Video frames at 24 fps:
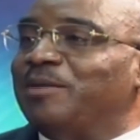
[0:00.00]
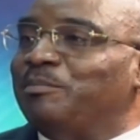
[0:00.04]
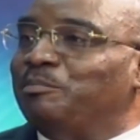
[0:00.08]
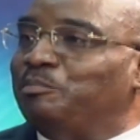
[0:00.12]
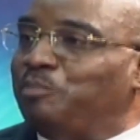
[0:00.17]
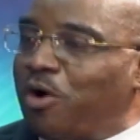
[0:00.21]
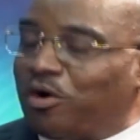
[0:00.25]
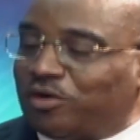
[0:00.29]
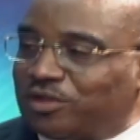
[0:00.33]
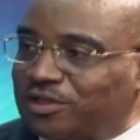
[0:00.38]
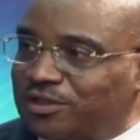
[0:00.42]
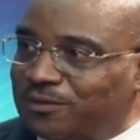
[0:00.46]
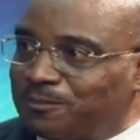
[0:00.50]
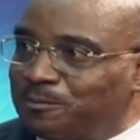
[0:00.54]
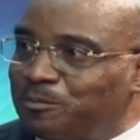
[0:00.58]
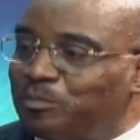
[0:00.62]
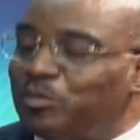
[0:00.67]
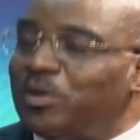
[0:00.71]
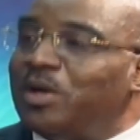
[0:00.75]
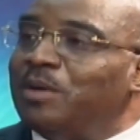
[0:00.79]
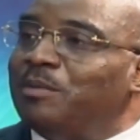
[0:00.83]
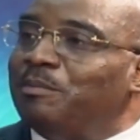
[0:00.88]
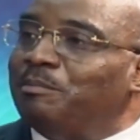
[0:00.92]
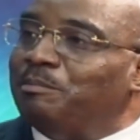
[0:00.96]
Box.
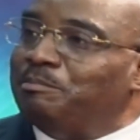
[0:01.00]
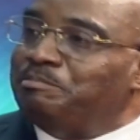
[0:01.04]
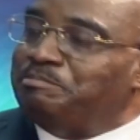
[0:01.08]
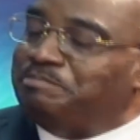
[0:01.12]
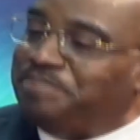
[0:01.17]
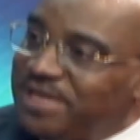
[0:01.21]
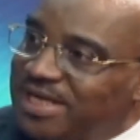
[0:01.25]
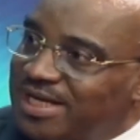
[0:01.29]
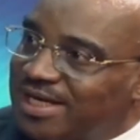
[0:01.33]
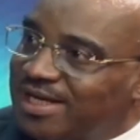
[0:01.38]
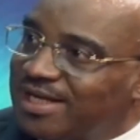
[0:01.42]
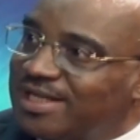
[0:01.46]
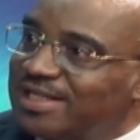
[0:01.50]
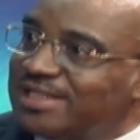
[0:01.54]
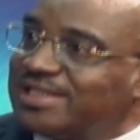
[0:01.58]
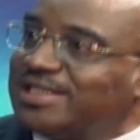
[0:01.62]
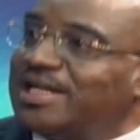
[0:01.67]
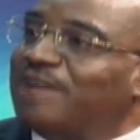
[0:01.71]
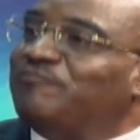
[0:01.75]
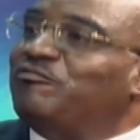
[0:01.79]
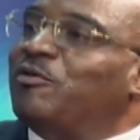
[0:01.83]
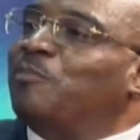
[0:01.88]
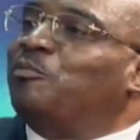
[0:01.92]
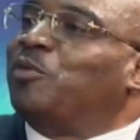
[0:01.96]
B
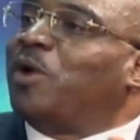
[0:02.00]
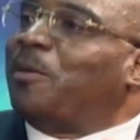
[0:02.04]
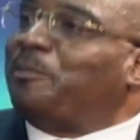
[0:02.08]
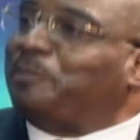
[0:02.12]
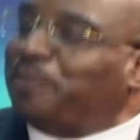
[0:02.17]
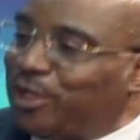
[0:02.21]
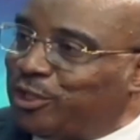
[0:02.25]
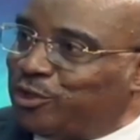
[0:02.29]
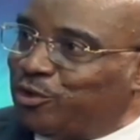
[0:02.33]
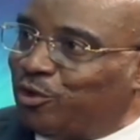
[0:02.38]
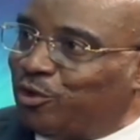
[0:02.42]
stands for blood pressure.